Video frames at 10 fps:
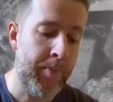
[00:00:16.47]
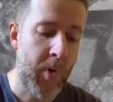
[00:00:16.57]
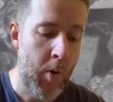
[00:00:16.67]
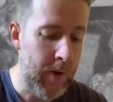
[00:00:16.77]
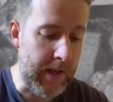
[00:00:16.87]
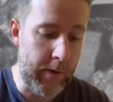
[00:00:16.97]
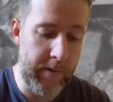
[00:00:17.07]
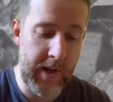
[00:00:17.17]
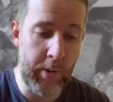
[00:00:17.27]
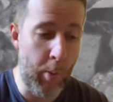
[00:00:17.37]
All that sort of
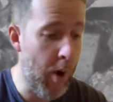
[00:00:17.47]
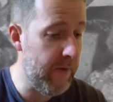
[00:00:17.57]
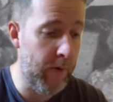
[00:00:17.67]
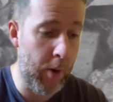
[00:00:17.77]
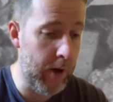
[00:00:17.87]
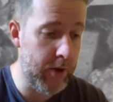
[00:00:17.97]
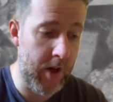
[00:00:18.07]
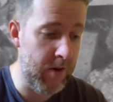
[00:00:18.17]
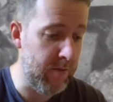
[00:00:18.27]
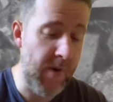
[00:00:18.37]
thing. So what I thought I'd
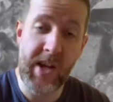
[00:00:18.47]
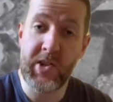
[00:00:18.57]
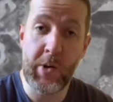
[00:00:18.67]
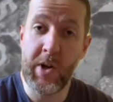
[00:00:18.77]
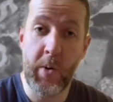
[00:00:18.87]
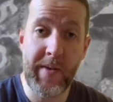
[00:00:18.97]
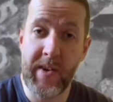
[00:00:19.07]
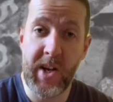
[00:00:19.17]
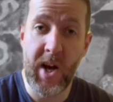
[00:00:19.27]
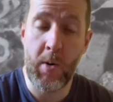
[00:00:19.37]
do is do a quick
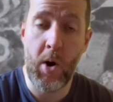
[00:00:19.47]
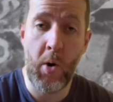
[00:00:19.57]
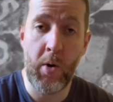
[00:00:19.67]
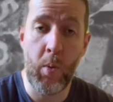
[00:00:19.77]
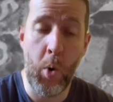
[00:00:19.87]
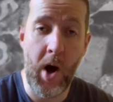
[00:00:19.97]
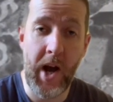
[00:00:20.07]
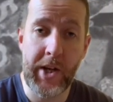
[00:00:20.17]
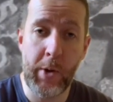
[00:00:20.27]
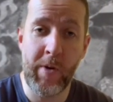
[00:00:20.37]
video on what
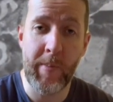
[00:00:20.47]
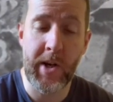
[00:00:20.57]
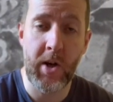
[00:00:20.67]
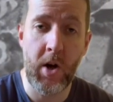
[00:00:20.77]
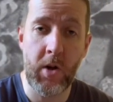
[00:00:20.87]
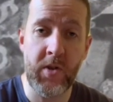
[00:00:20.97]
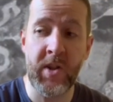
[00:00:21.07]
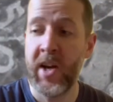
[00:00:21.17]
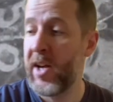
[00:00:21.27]
I do with my cards,